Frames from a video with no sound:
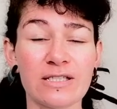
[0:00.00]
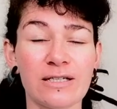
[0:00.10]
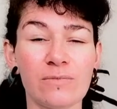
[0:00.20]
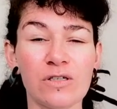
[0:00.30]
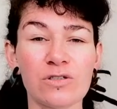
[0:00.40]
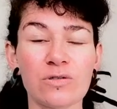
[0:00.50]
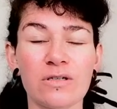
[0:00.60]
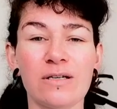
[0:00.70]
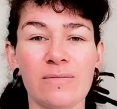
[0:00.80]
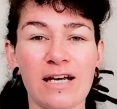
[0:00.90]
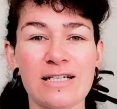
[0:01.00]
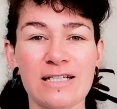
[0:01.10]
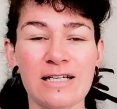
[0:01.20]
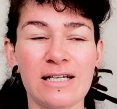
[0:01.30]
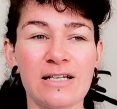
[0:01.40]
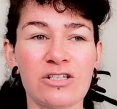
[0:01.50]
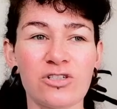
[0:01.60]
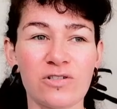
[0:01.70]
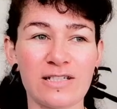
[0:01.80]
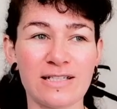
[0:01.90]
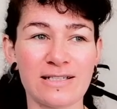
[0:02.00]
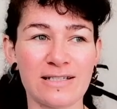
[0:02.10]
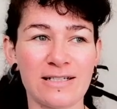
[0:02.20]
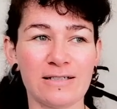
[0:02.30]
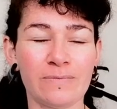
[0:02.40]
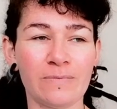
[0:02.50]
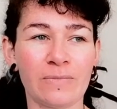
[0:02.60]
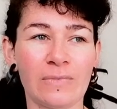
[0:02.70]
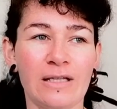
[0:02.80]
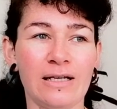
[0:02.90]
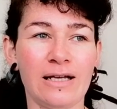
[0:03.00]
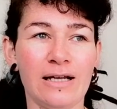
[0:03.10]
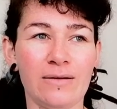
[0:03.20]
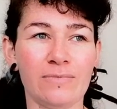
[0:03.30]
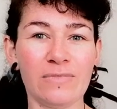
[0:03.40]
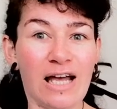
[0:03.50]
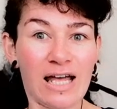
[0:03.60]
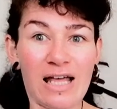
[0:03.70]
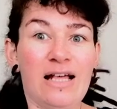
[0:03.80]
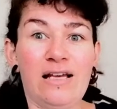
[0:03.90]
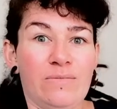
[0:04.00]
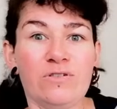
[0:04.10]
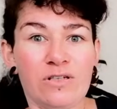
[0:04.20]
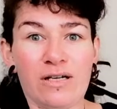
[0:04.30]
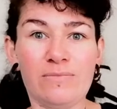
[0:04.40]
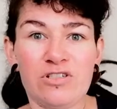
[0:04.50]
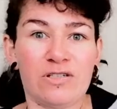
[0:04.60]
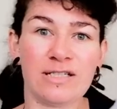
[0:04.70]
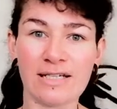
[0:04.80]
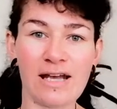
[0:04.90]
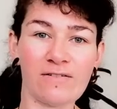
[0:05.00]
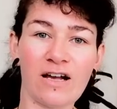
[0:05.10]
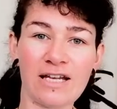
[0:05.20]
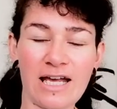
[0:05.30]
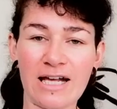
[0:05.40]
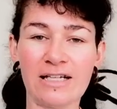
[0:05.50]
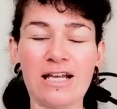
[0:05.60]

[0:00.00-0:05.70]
And I'm not talking about stress as in I'm stressing out right now.